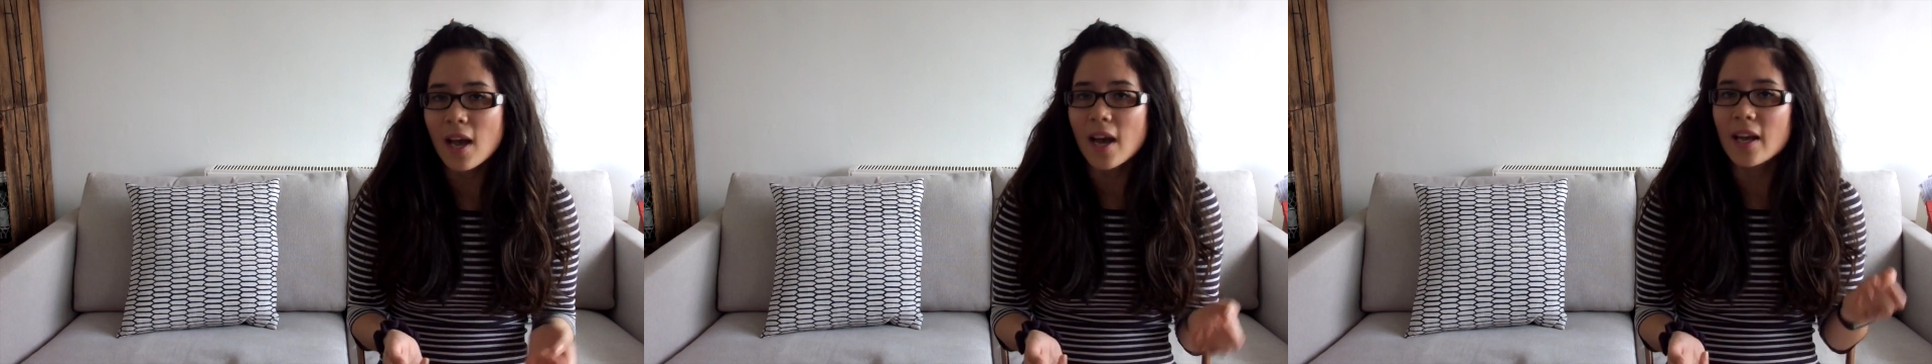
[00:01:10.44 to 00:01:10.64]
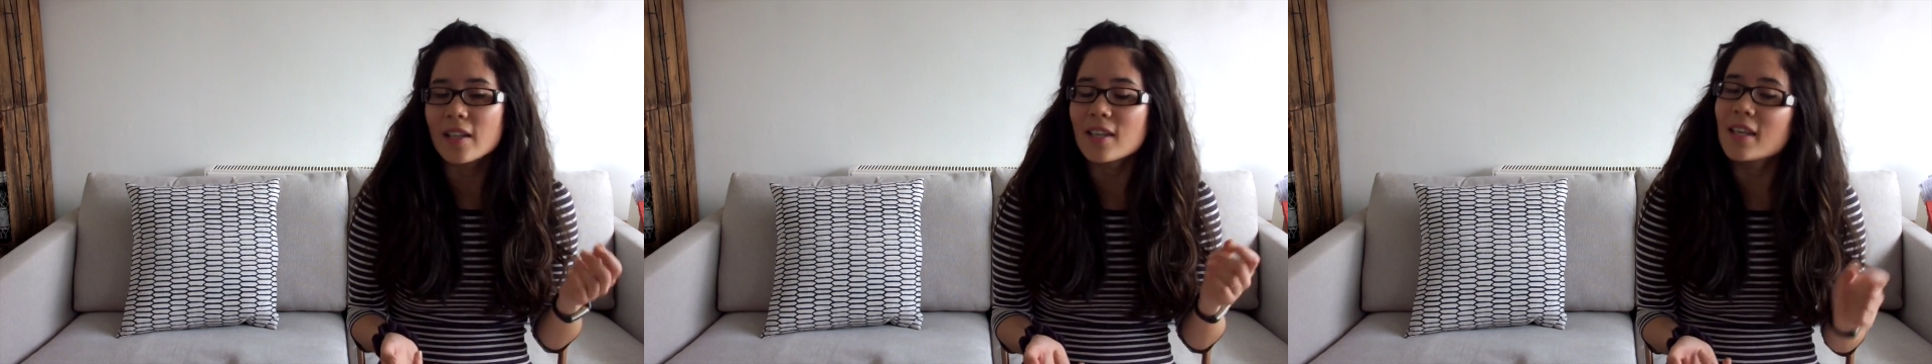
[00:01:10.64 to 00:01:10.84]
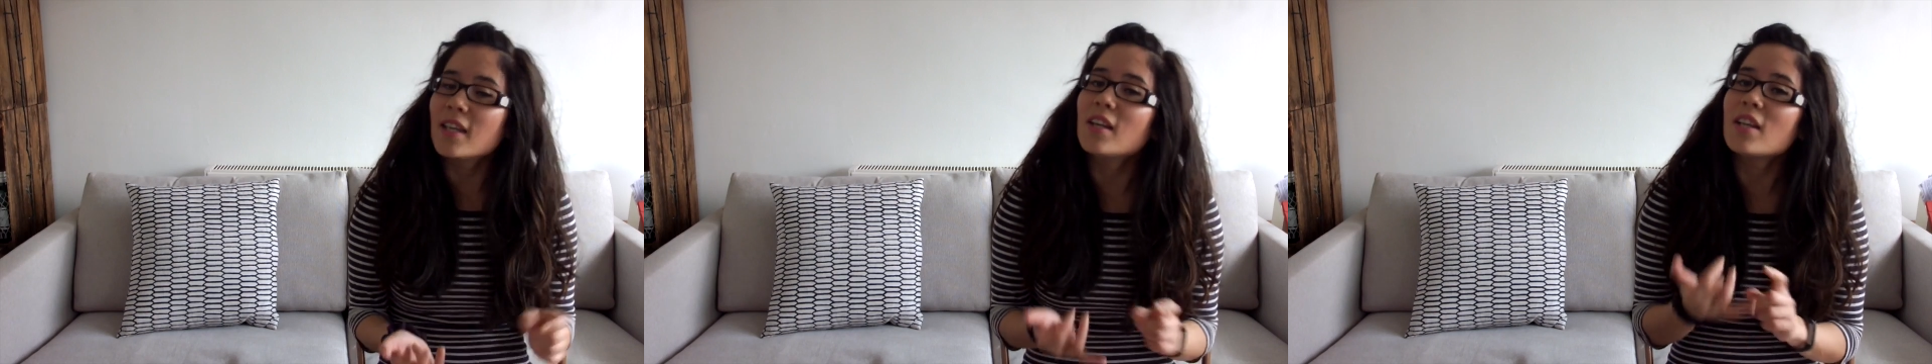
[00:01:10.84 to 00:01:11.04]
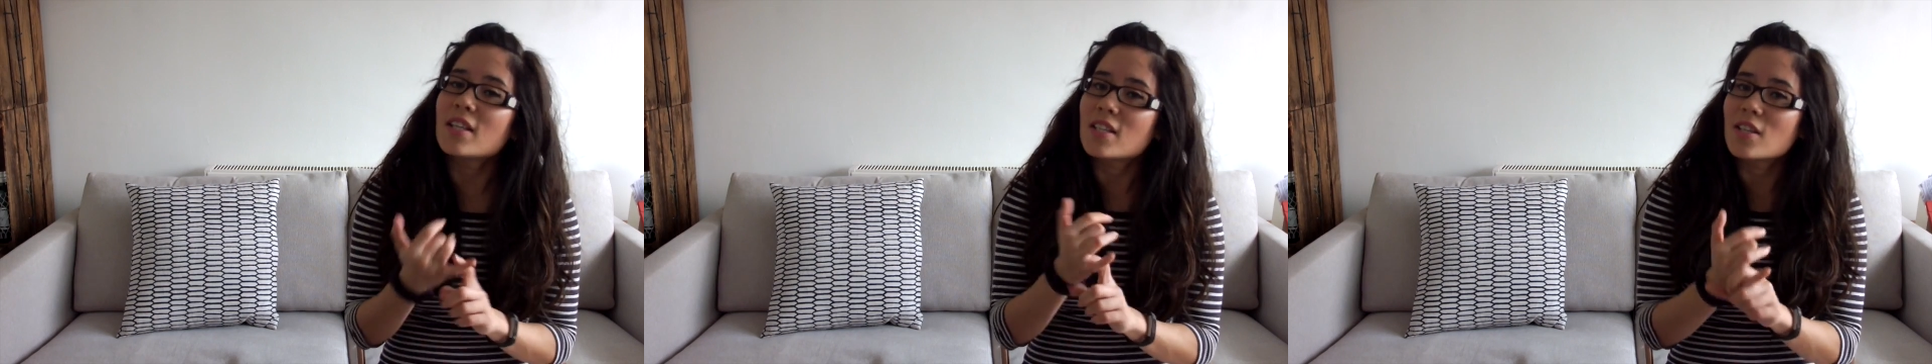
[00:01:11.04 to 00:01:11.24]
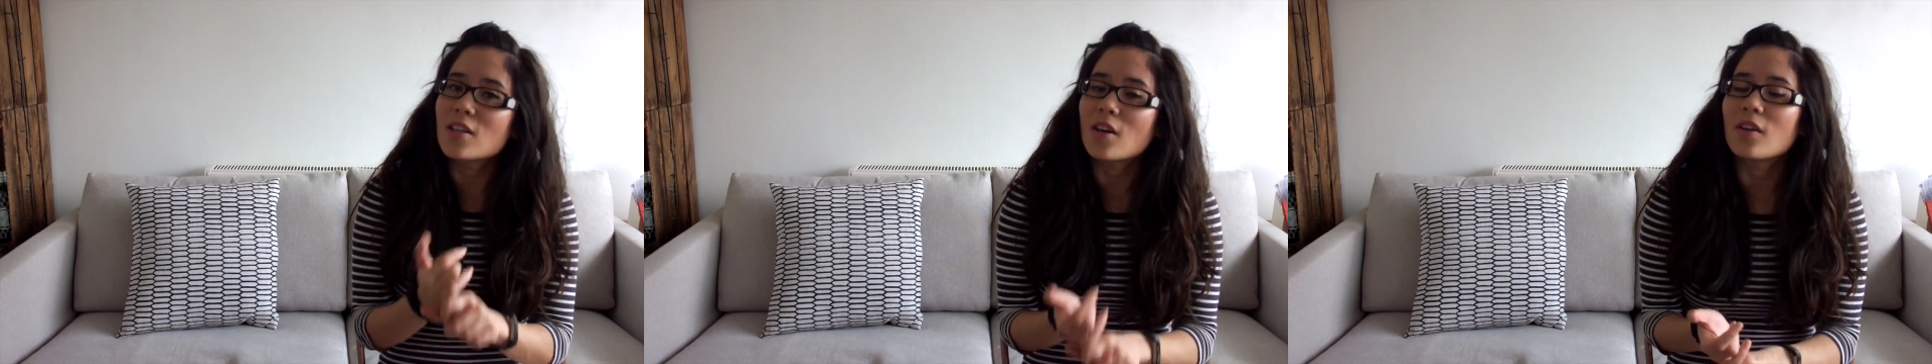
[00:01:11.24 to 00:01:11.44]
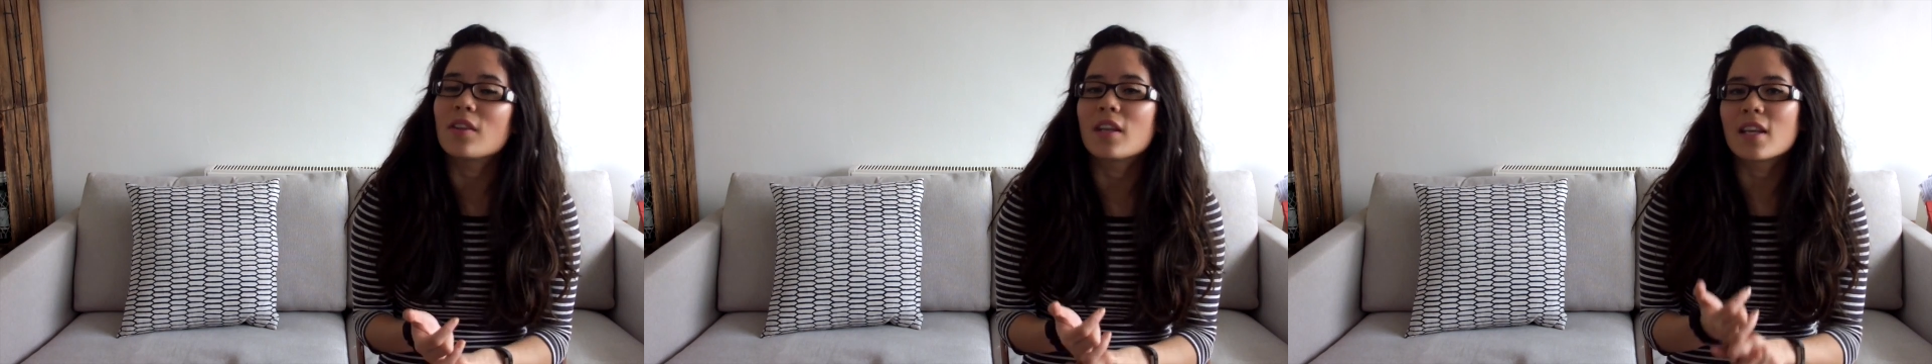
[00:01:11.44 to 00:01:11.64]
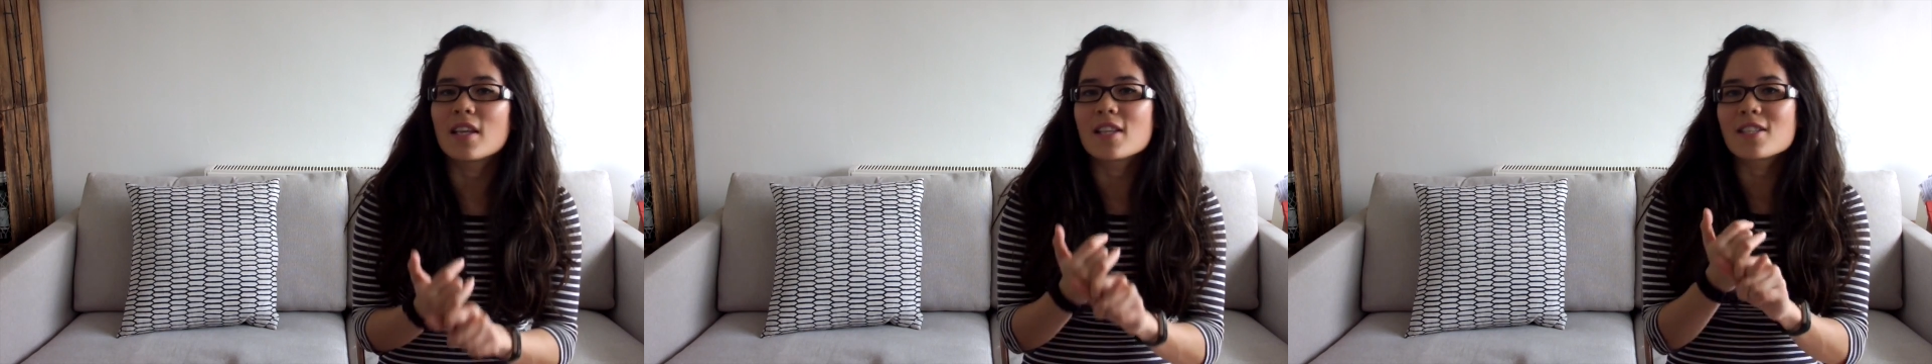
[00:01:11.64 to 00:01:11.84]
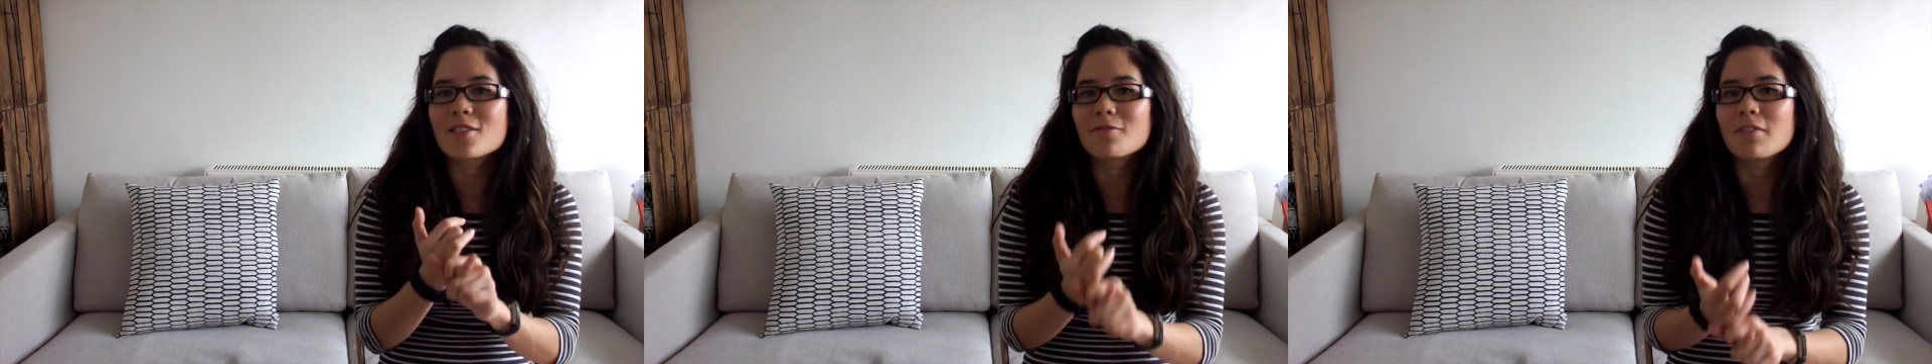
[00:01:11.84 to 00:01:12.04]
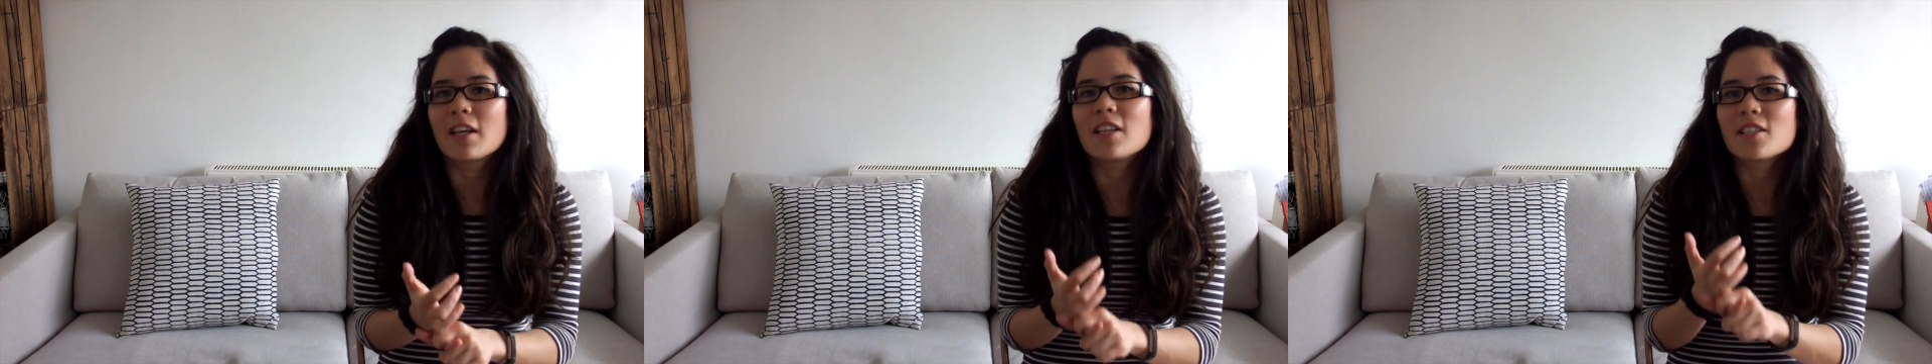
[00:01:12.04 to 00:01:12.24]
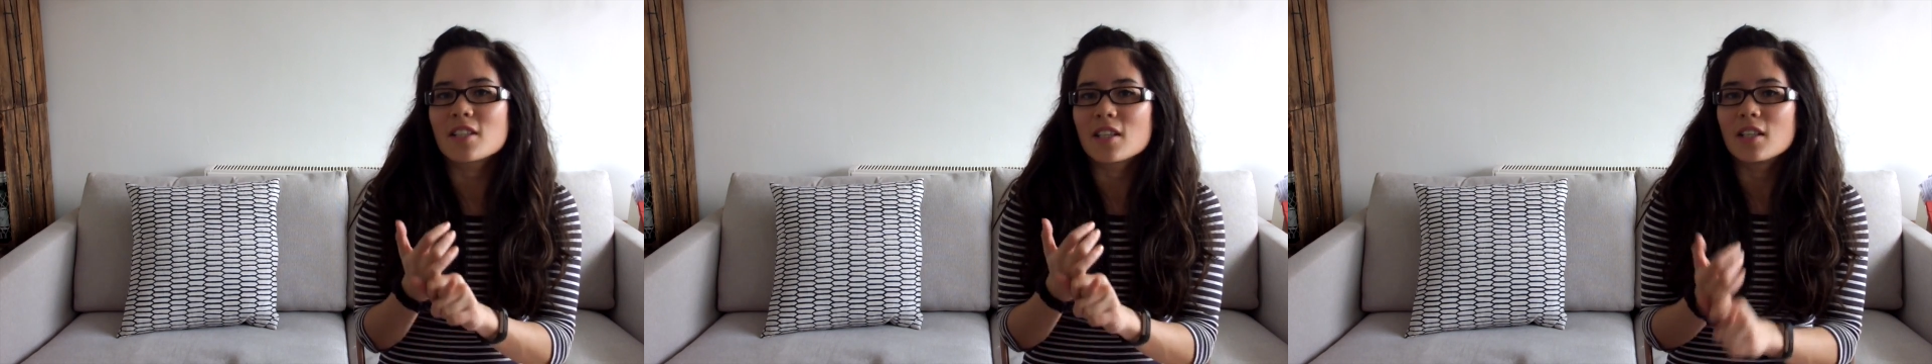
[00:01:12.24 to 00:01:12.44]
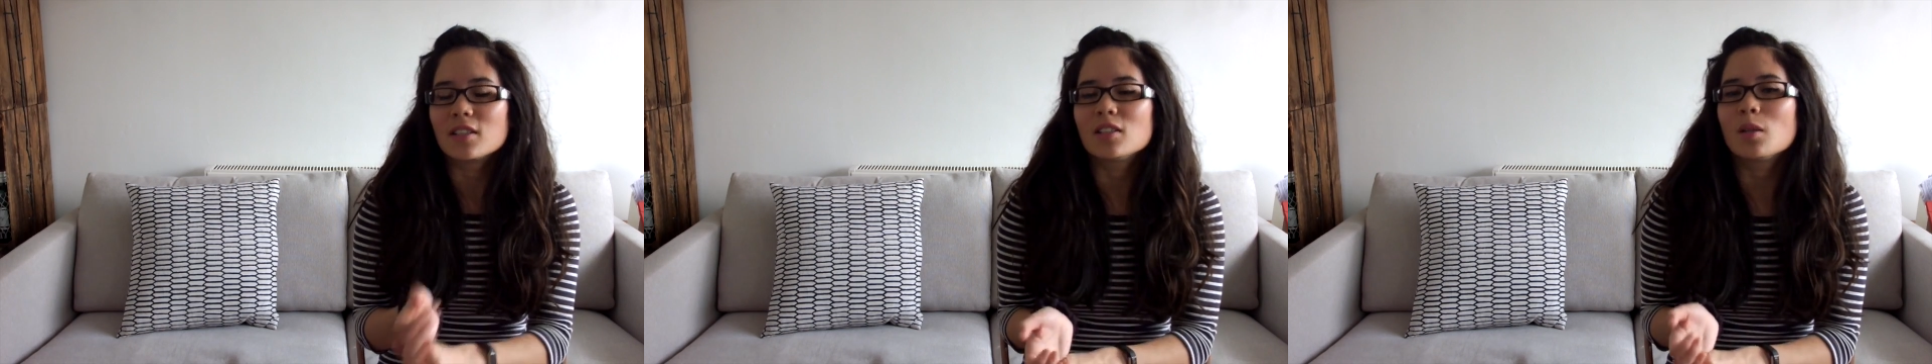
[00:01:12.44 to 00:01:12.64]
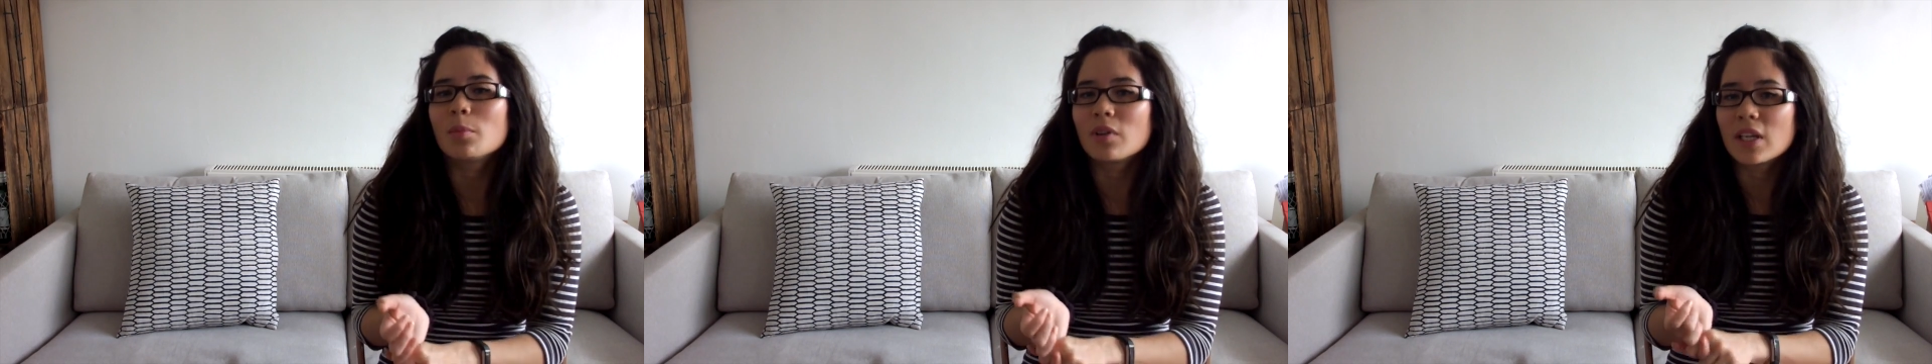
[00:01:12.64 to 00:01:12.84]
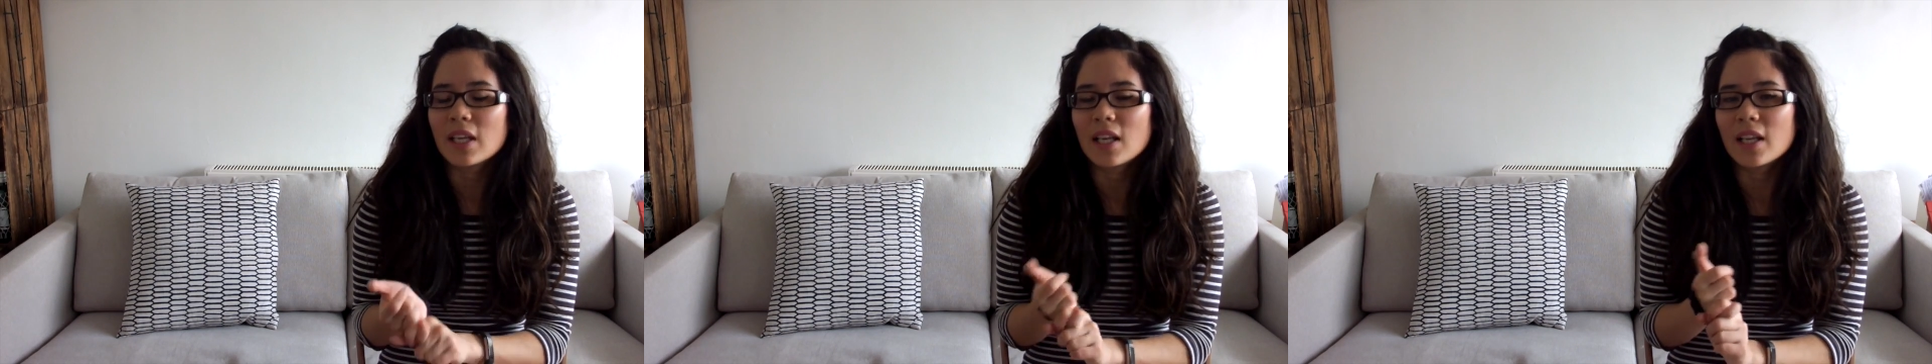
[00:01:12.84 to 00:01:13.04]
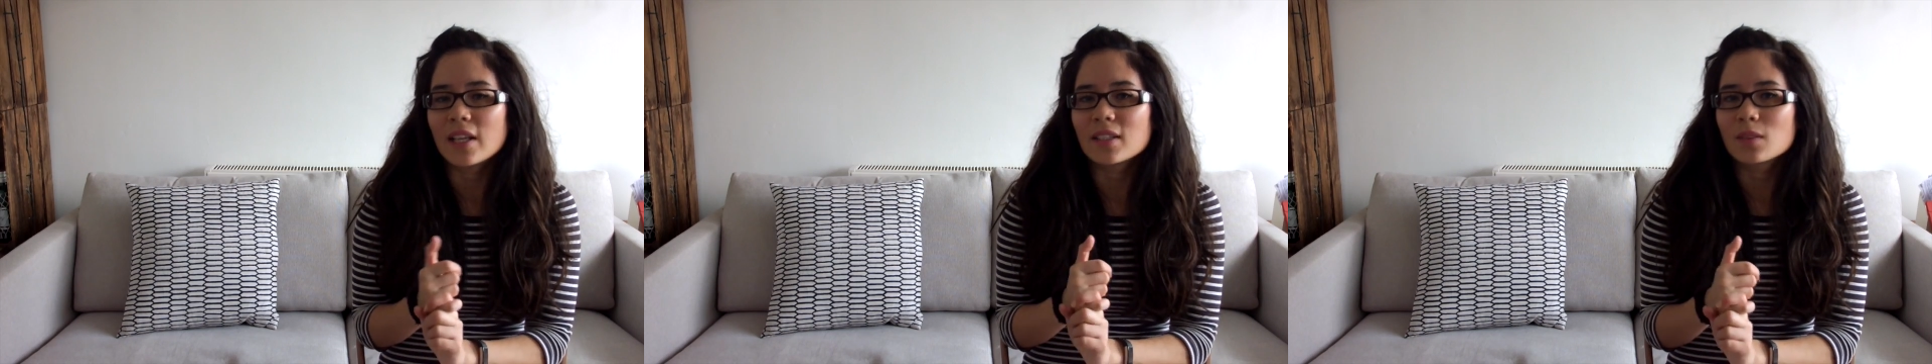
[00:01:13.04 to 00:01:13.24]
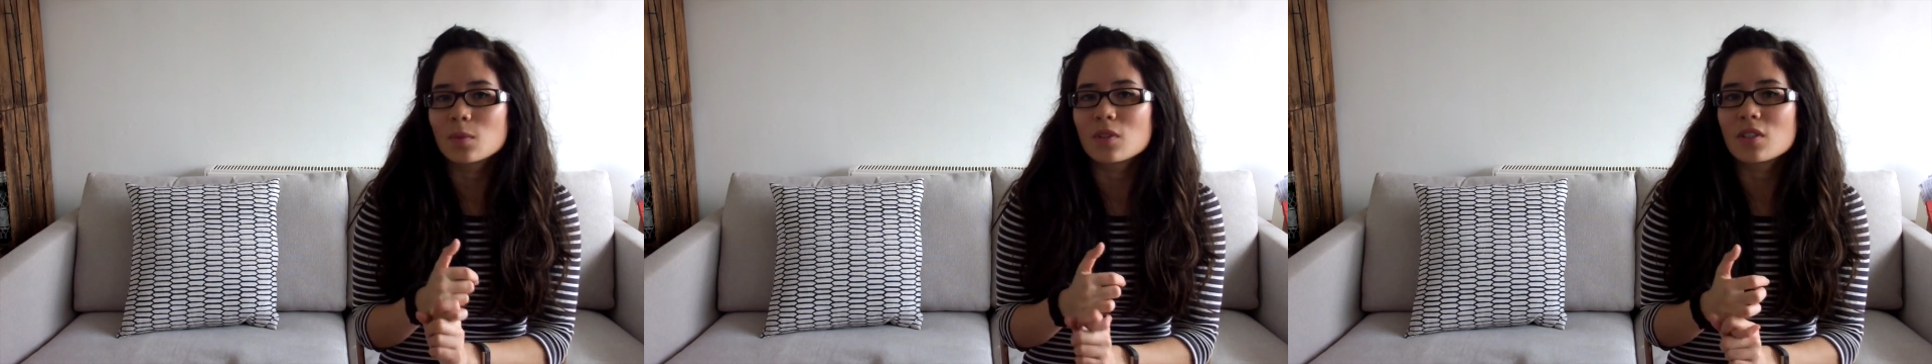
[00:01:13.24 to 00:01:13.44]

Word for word: and you need to know that it is arranged in a double helix,